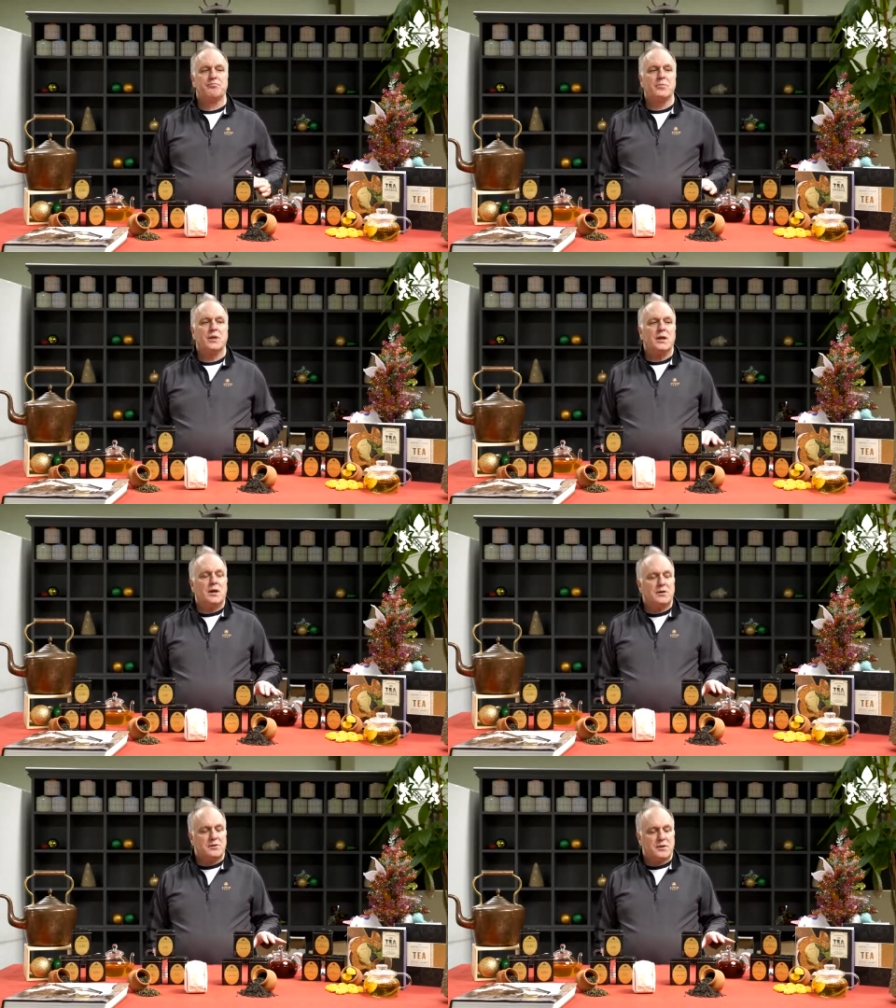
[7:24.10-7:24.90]
can
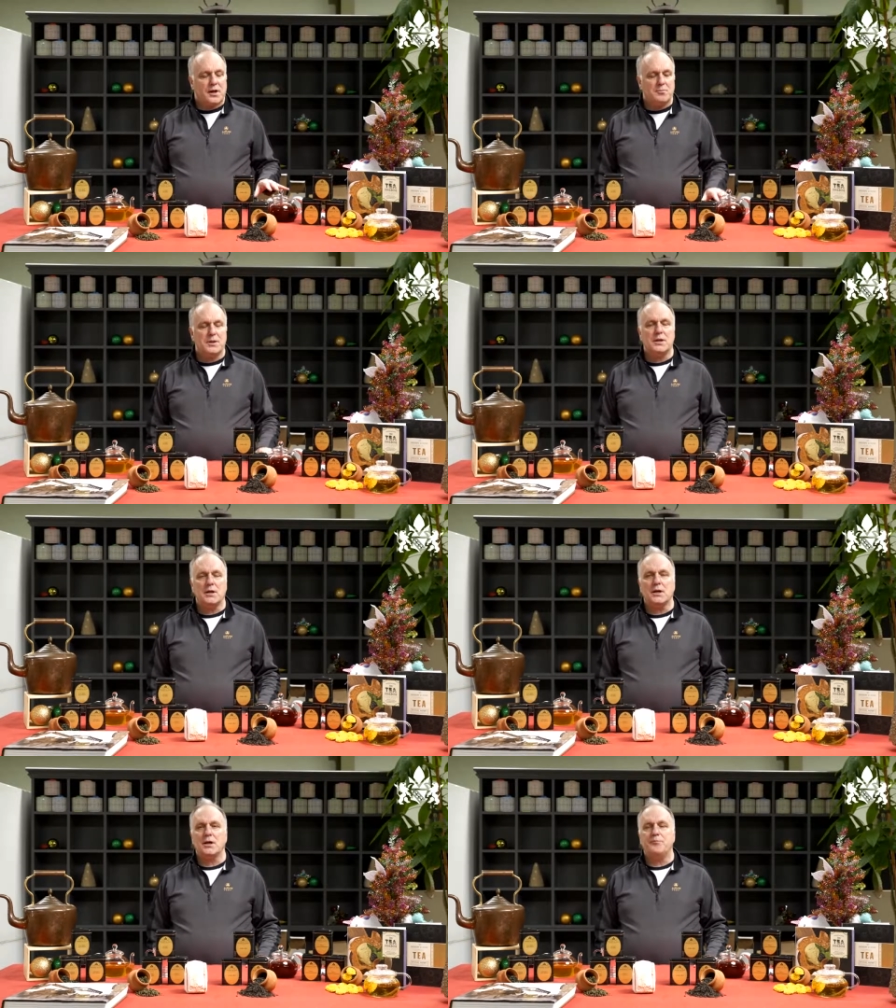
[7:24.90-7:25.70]
be
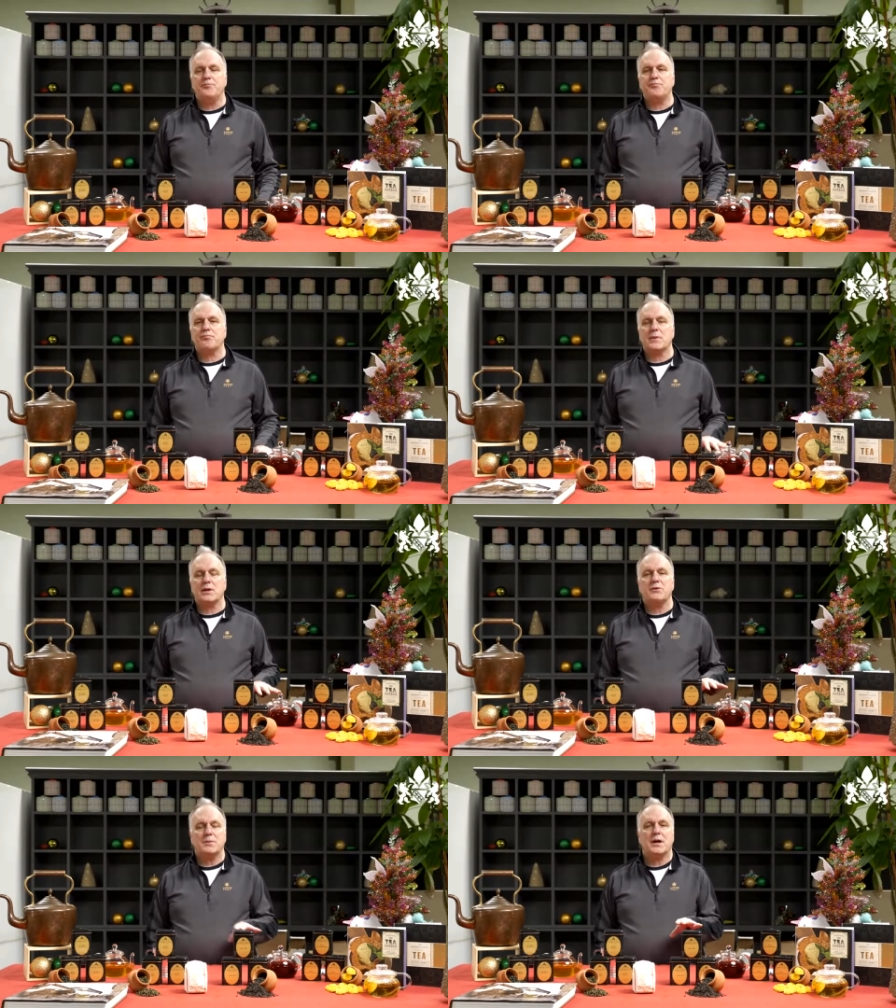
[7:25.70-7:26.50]
sometimes a
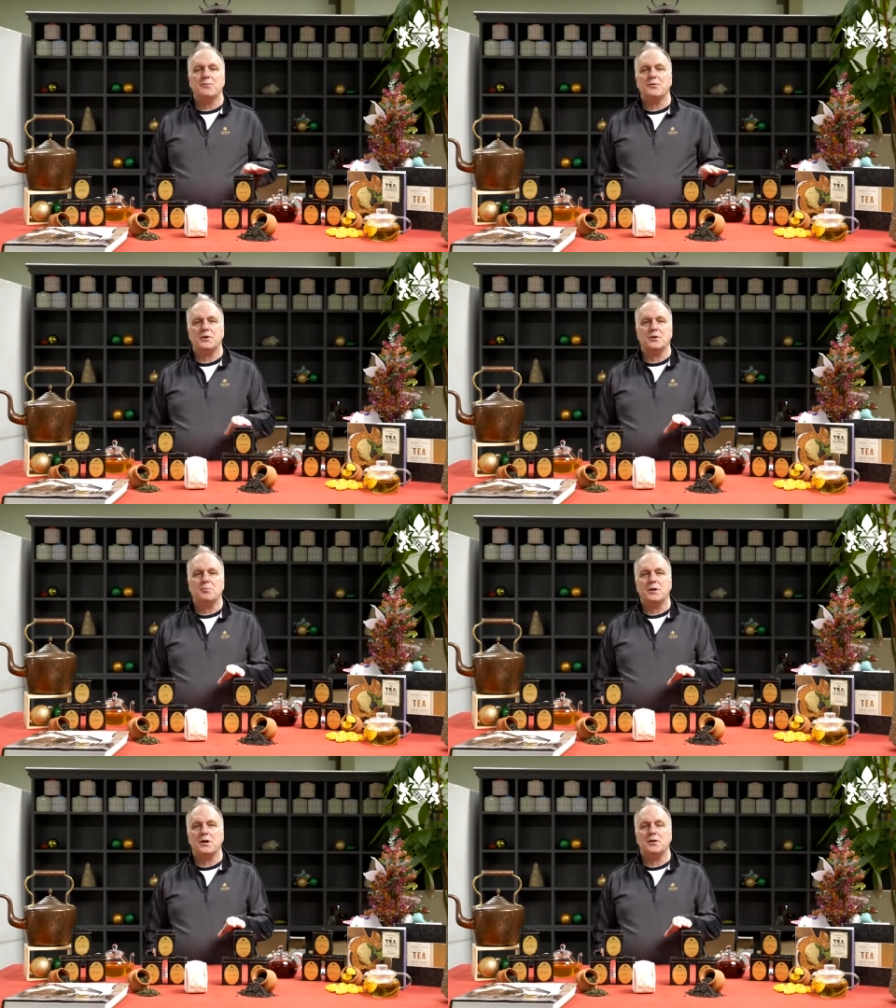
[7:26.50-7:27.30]
little bit on the
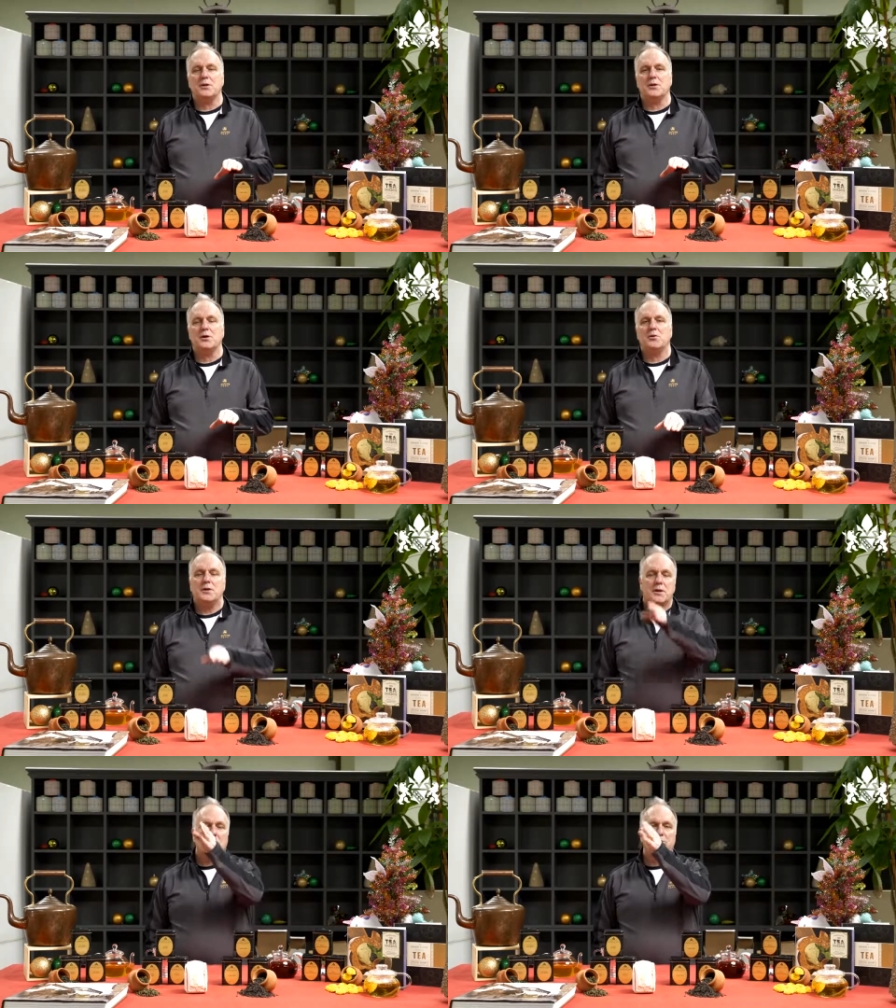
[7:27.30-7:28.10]
low, and then it goes up to
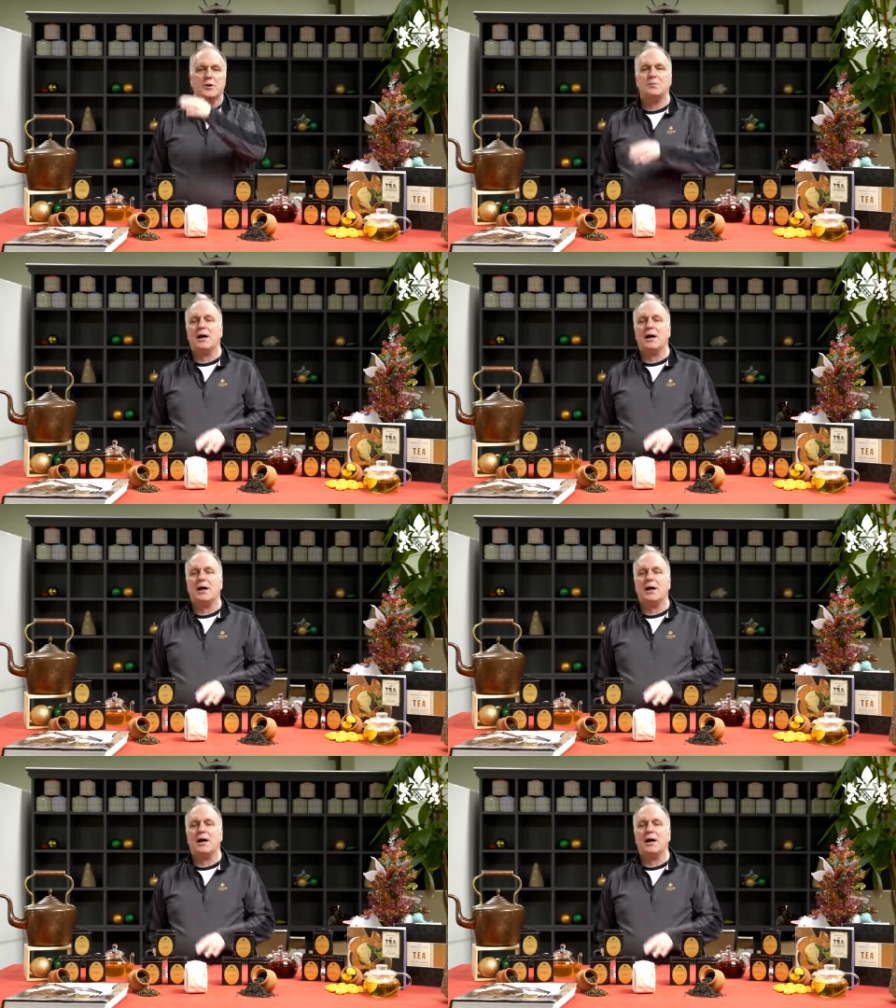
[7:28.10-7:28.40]
high.